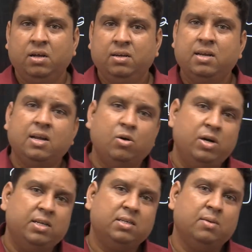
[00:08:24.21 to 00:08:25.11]
Then now
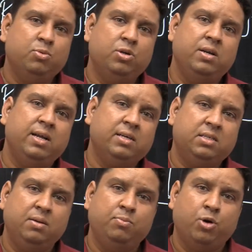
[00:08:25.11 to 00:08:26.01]
let us come to the
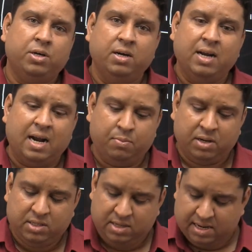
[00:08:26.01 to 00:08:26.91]
next important
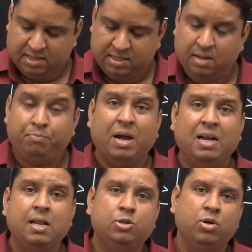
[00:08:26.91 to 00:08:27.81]
landmass, that is the
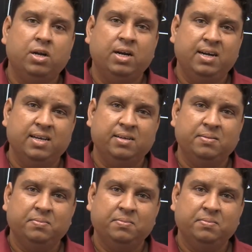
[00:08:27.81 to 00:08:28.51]
Peninsular India.